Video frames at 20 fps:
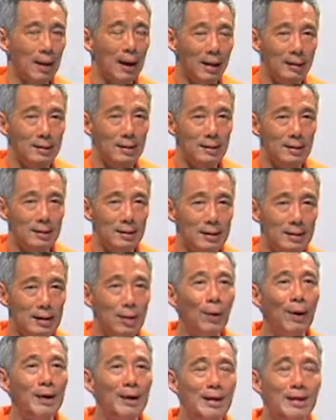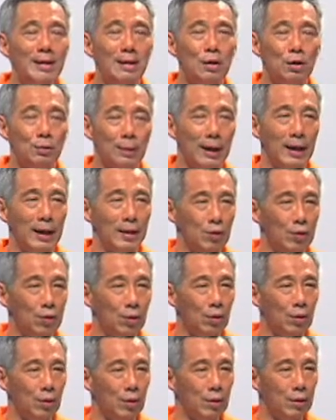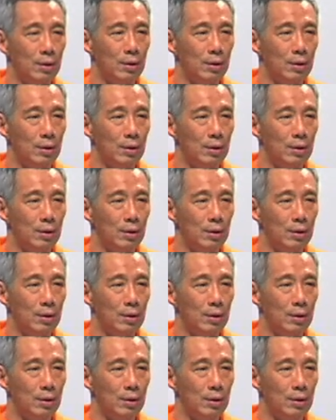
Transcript: and see what lessons we can draw.